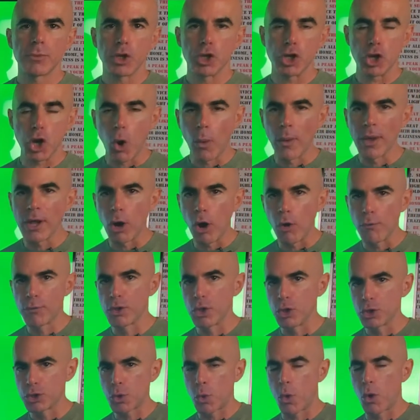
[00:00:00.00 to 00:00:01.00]
Going over
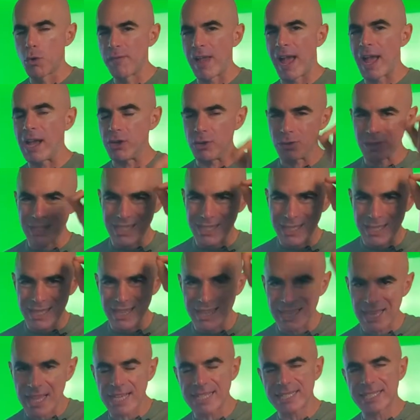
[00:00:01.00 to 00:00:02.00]
those core values with
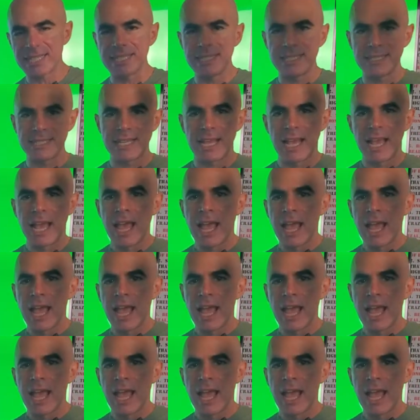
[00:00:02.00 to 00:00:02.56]
lessons